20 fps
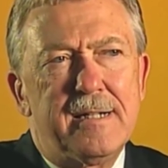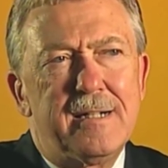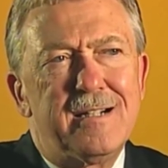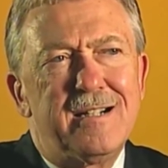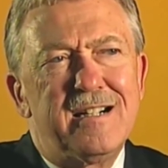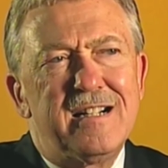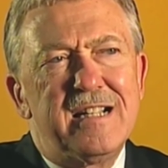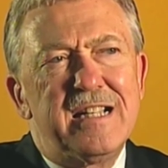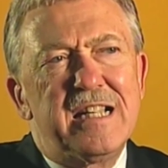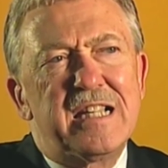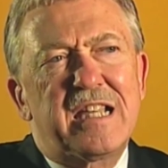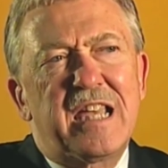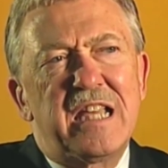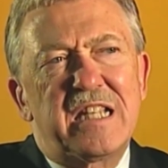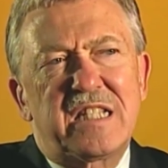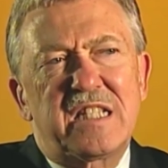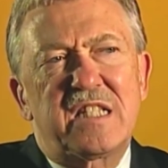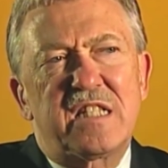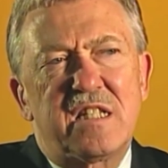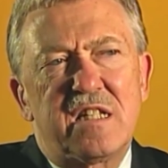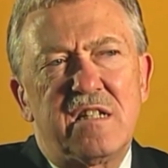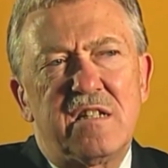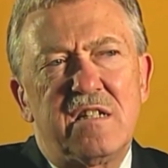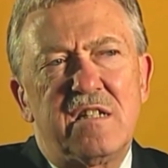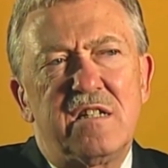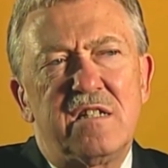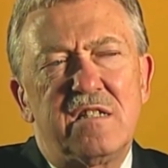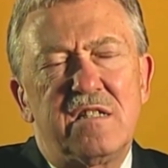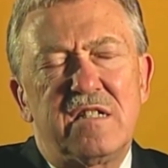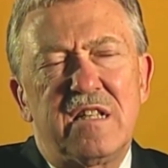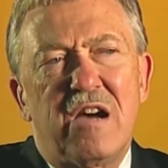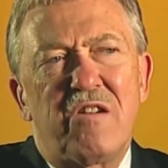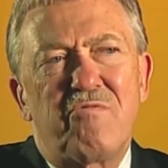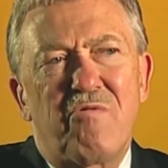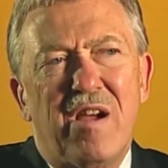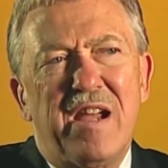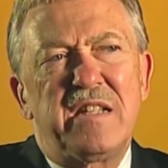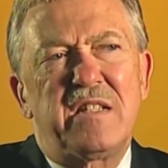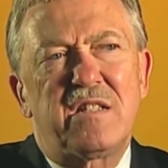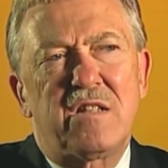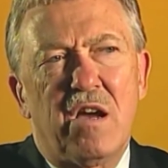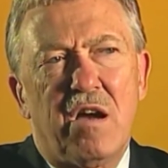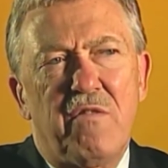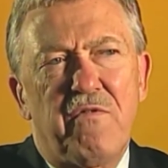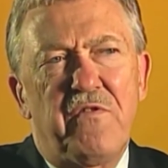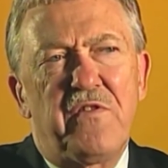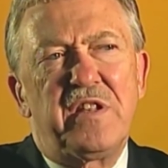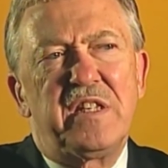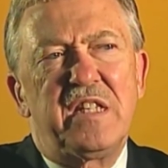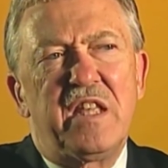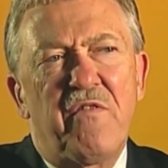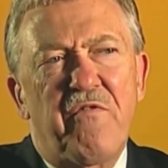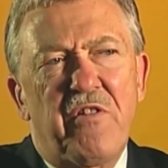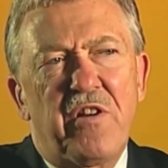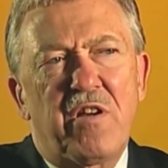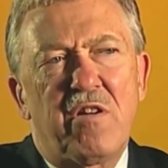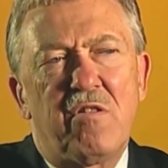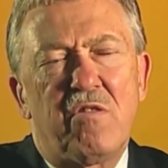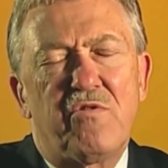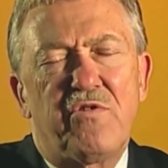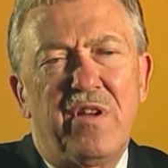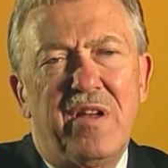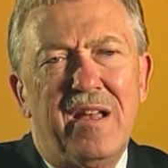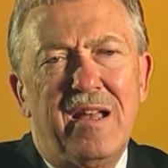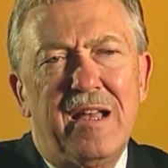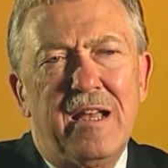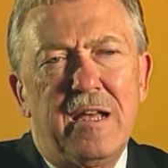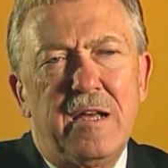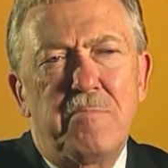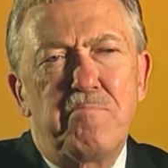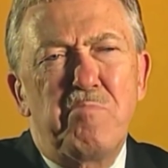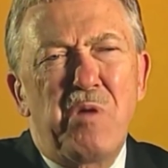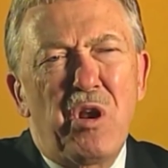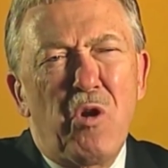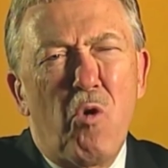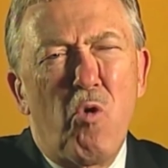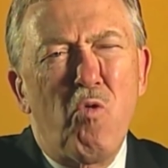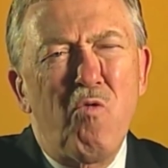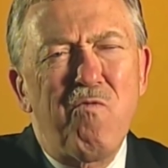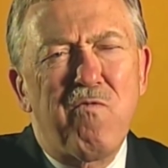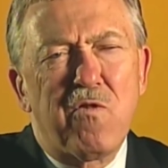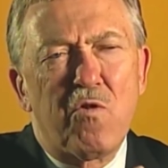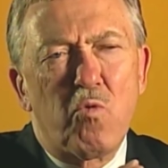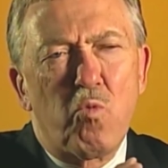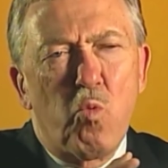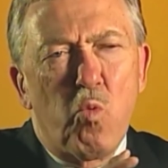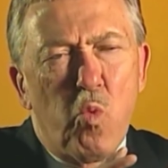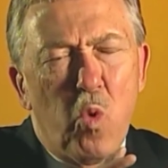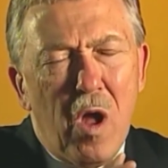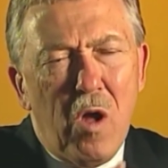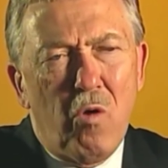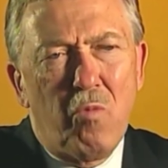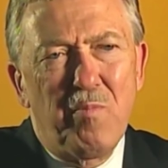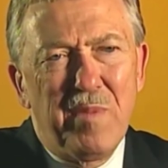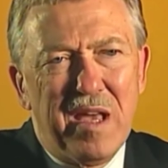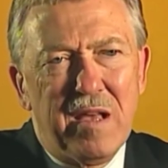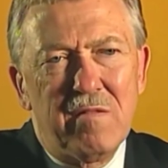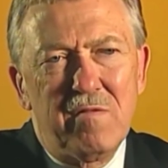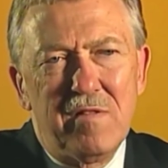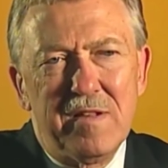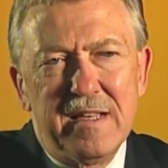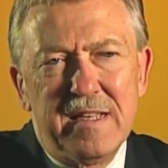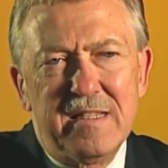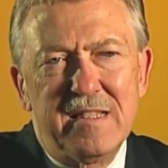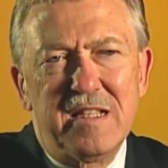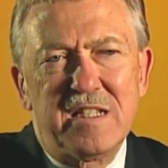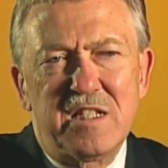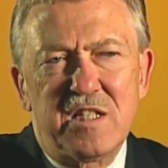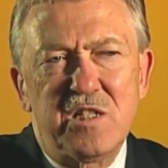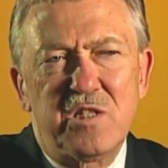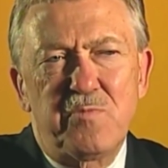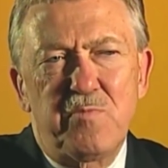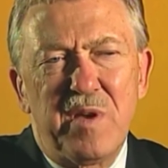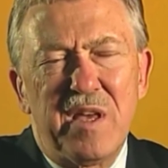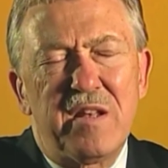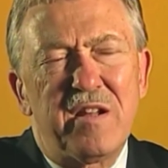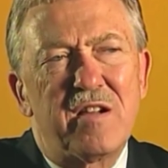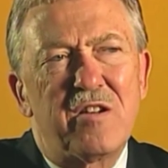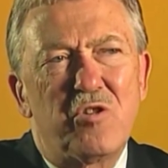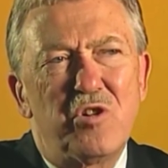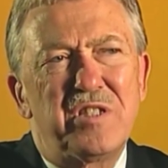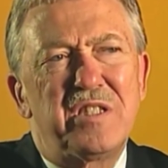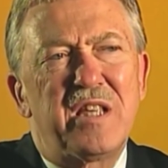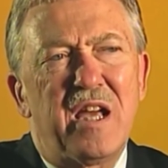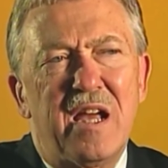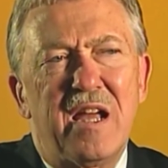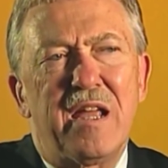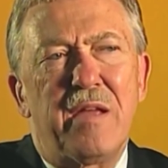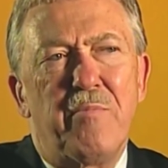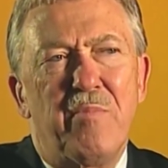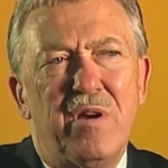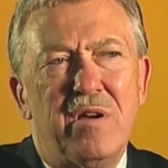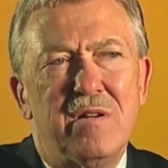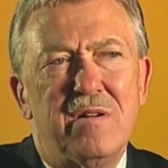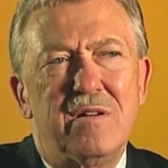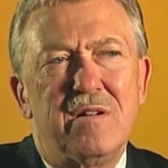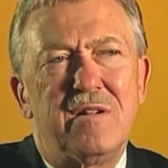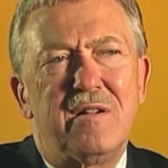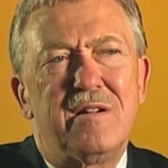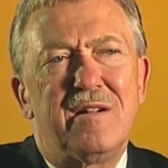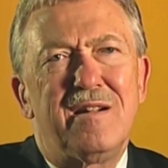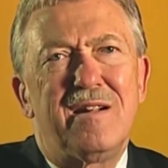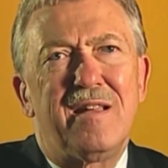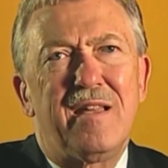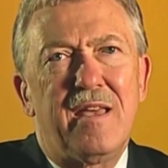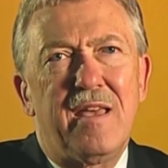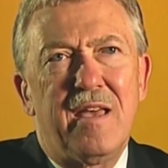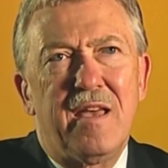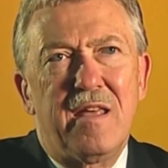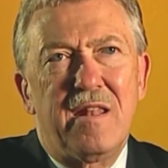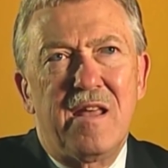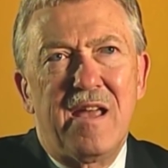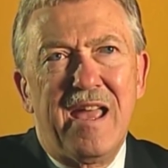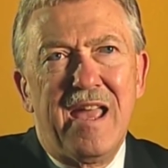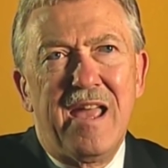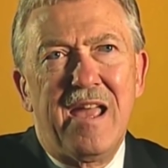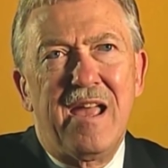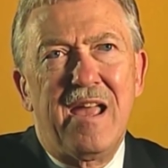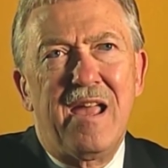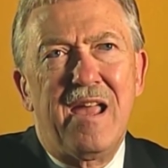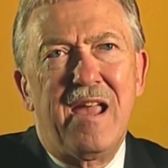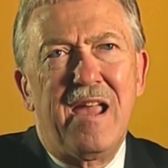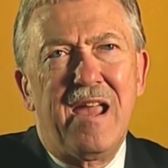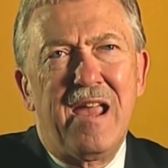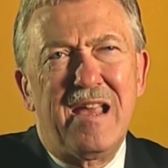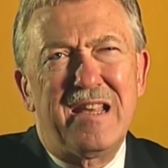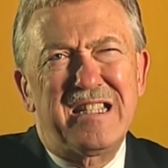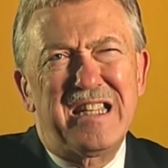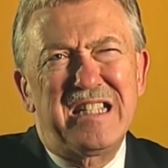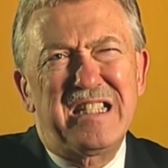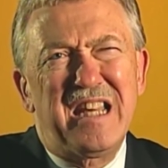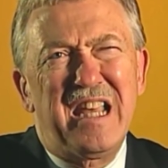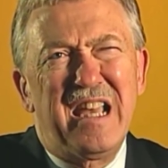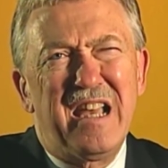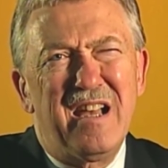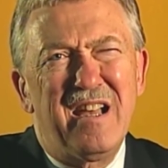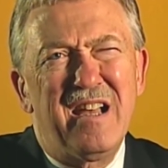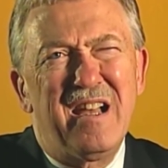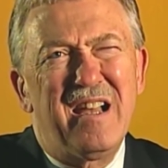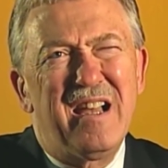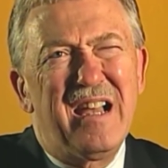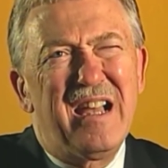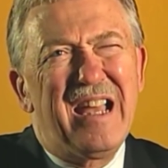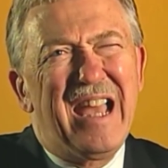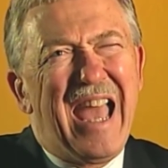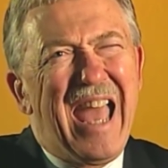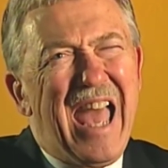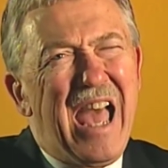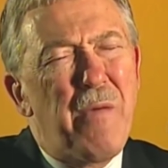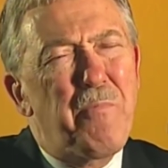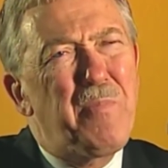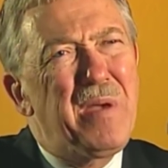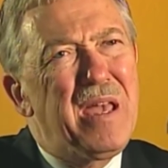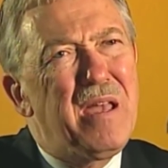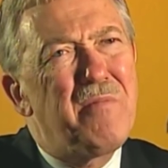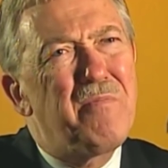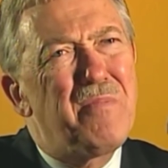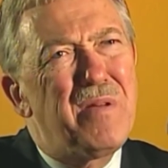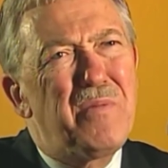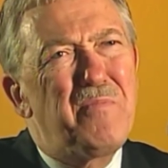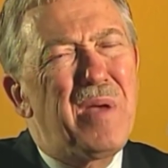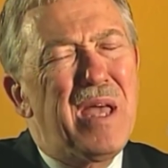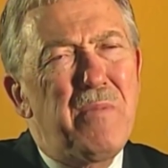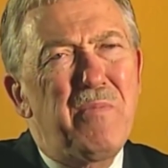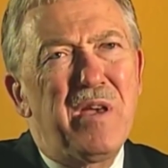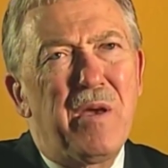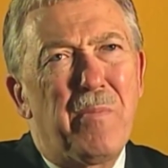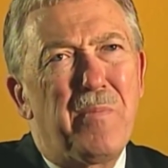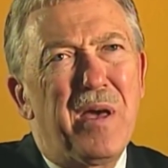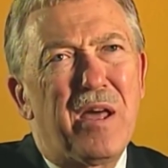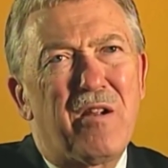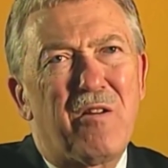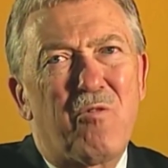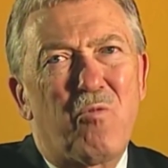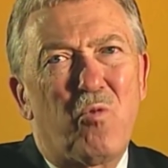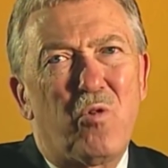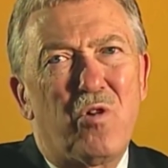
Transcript: uh, it gets uh, downright tough and difficult, but overwhelmingly, this has been a good time. And as I say, a happy, and maybe a better